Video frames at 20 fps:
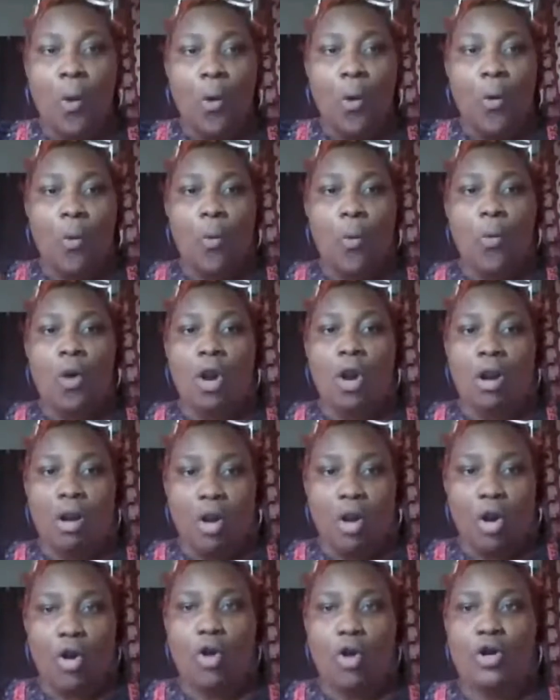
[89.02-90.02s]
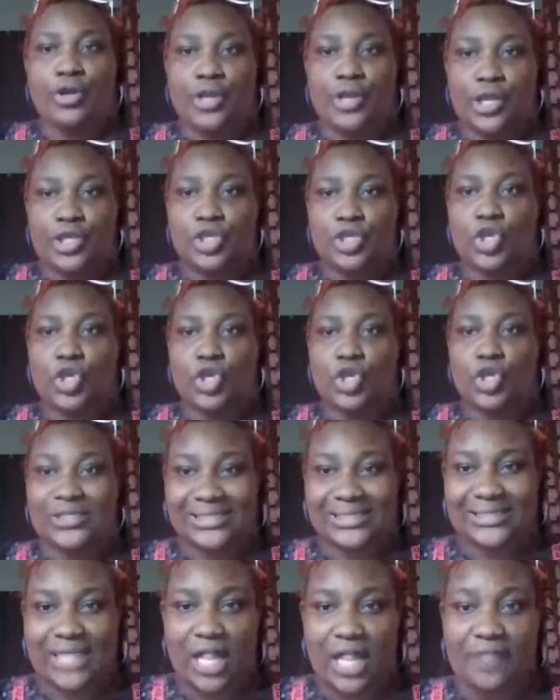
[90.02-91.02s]
Work on
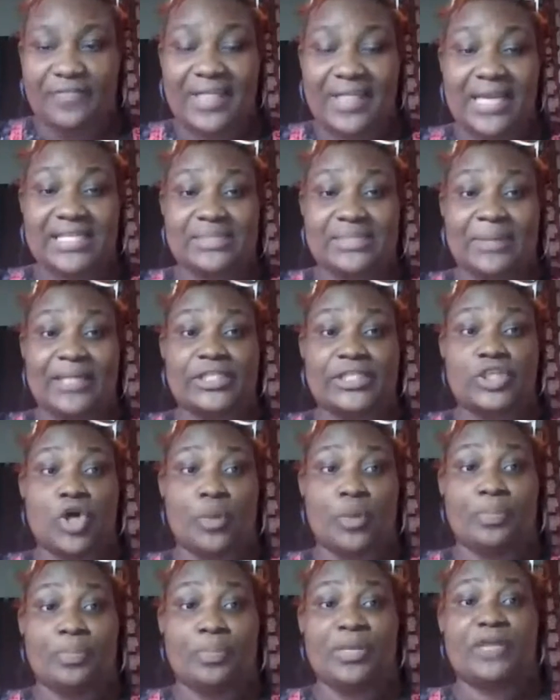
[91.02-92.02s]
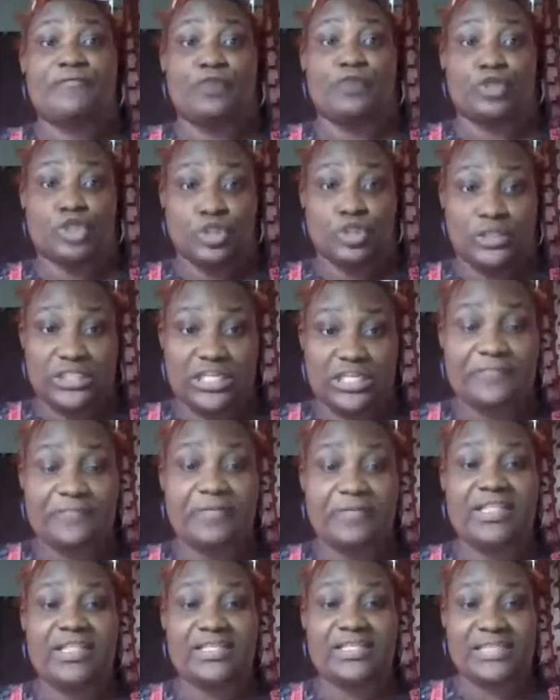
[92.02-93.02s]
yourself. That is my topic for today,
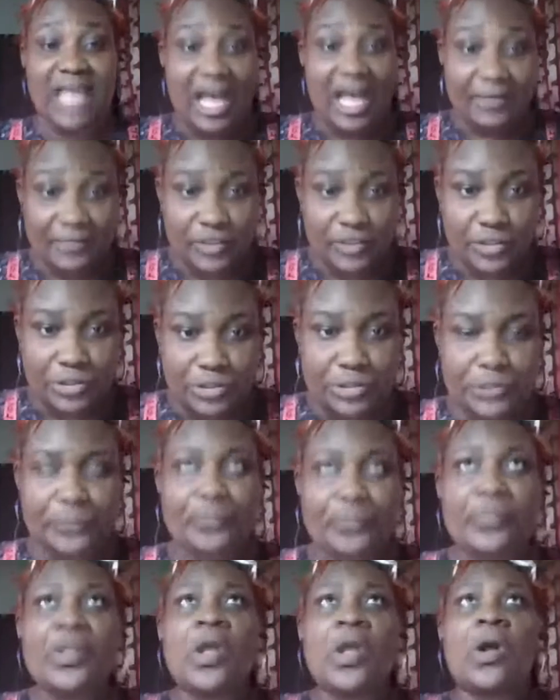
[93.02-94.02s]
for this afternoon.